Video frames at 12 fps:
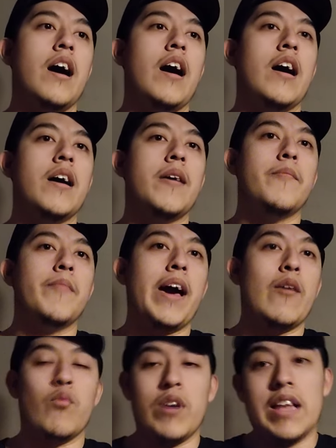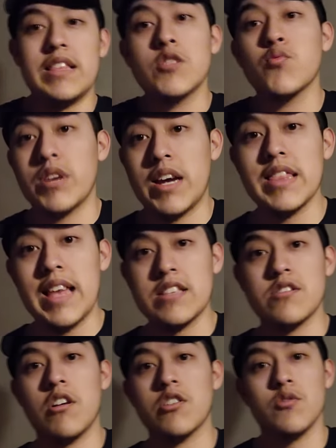um, at, at, least when I last
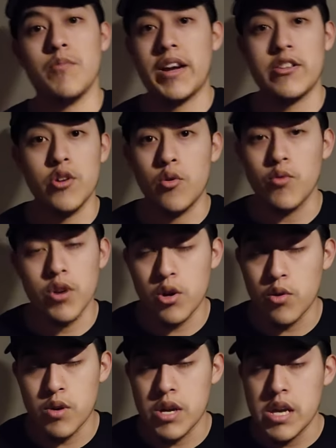talked to them, I don't know